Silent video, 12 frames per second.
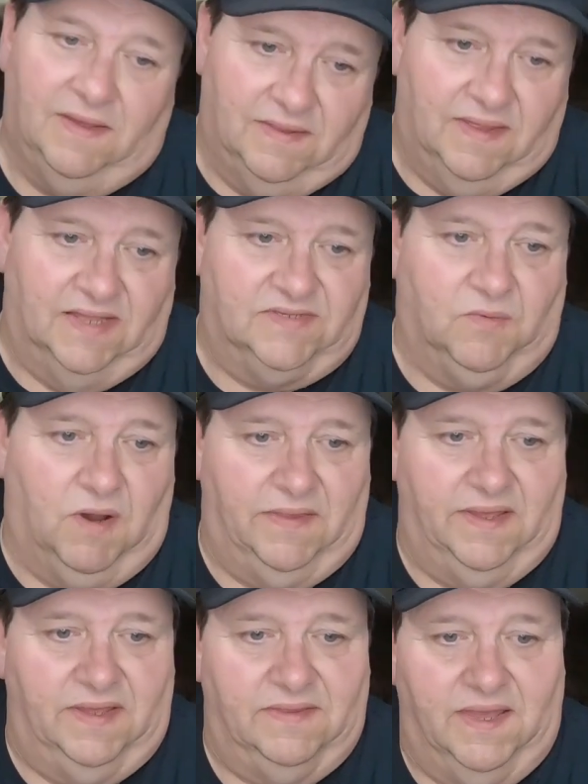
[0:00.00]
That's why
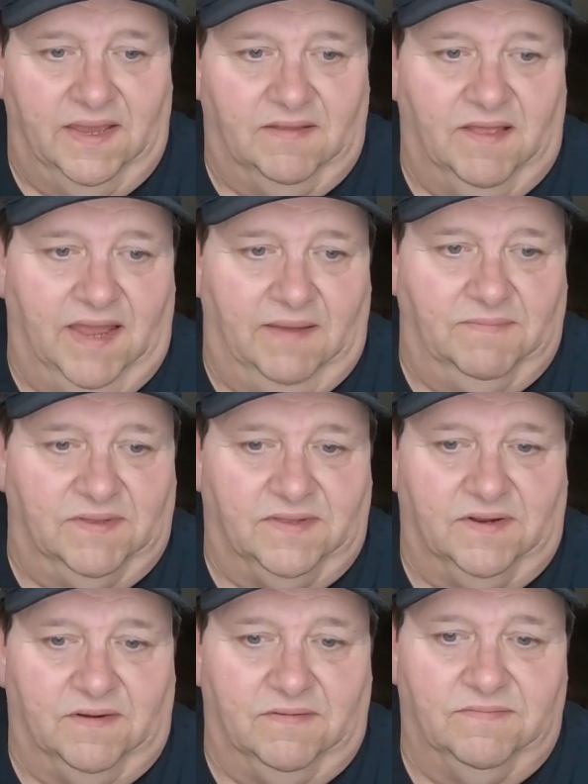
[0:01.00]
they claim that
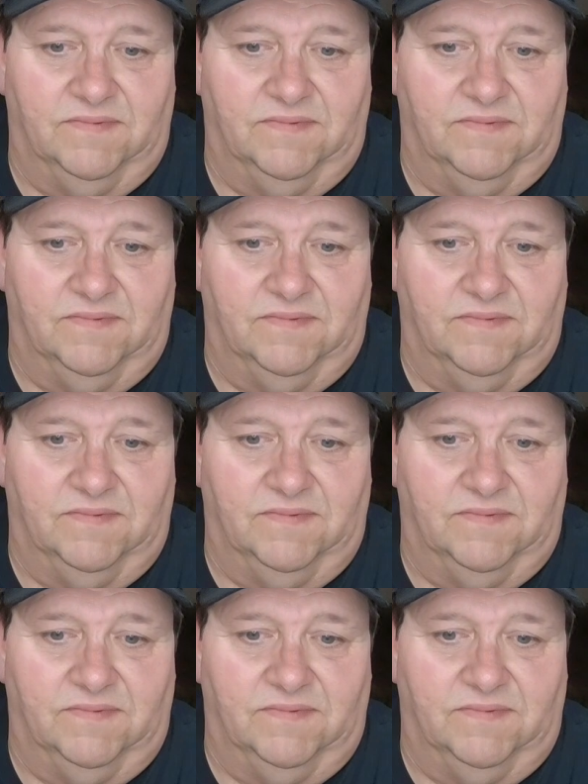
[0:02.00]
their